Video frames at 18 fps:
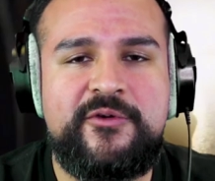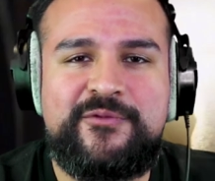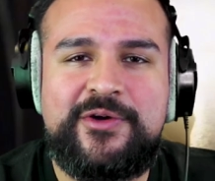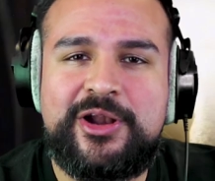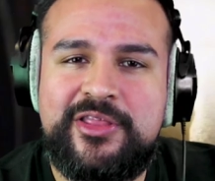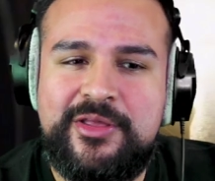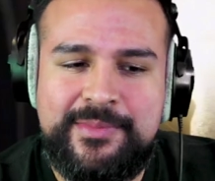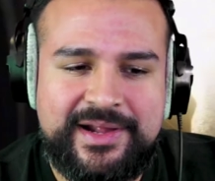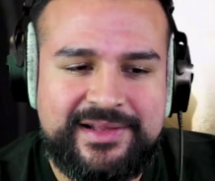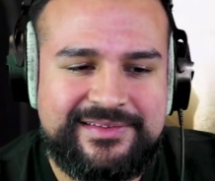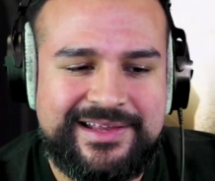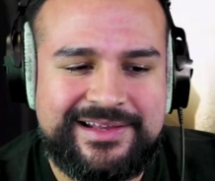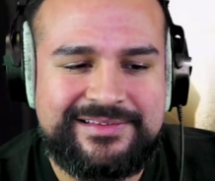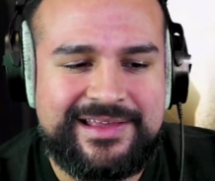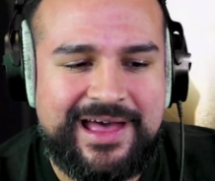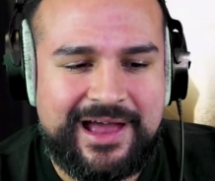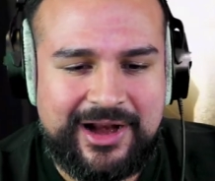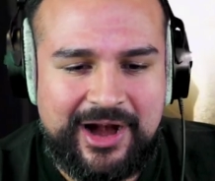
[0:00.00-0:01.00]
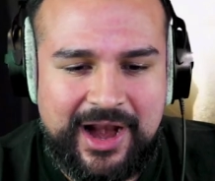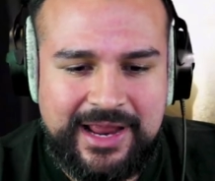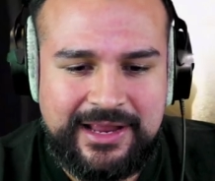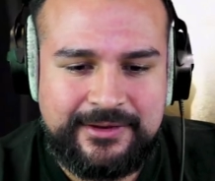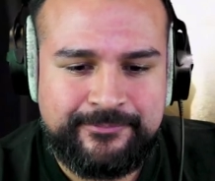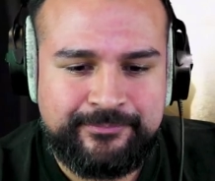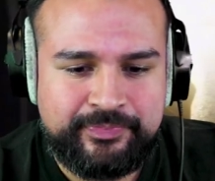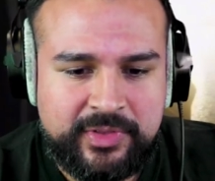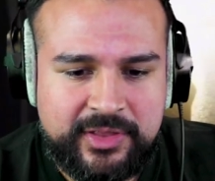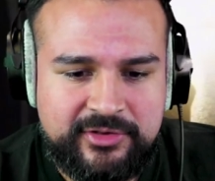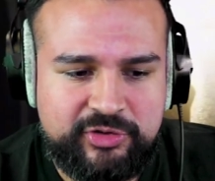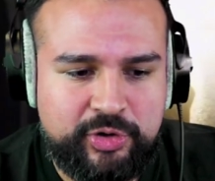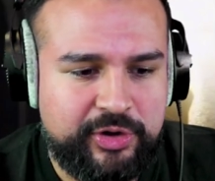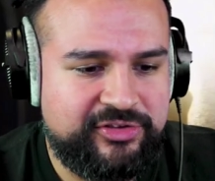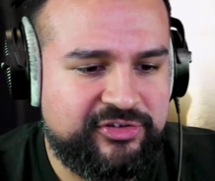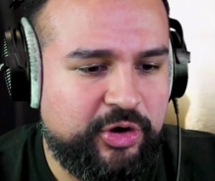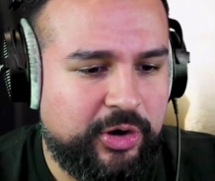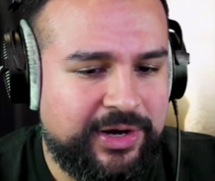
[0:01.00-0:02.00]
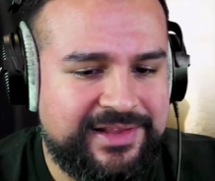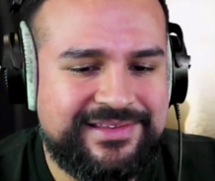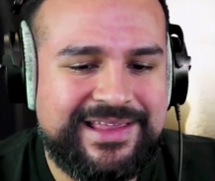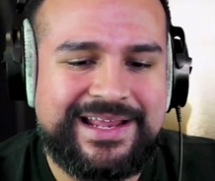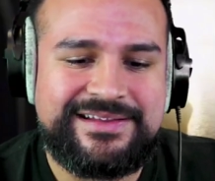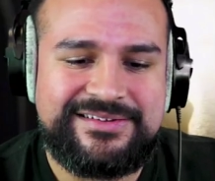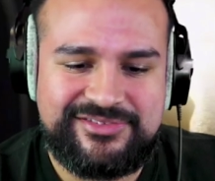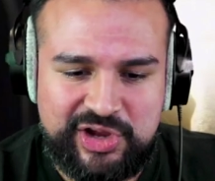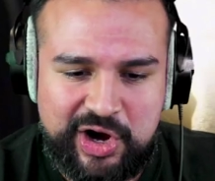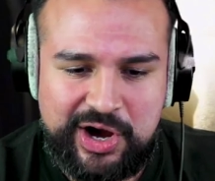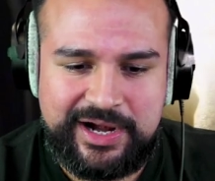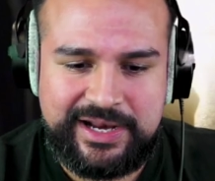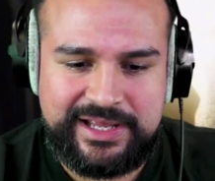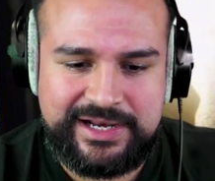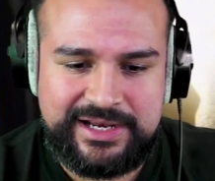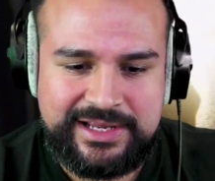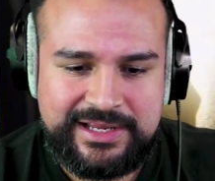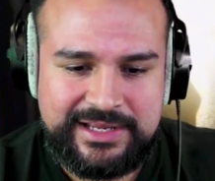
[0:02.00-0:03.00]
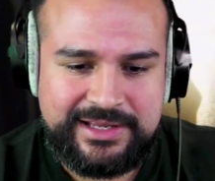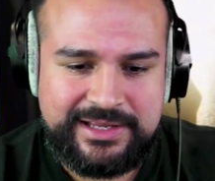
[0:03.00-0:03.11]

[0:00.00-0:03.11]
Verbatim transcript: Go and follow them on TikTok, alright? So let's go. Let's get it started.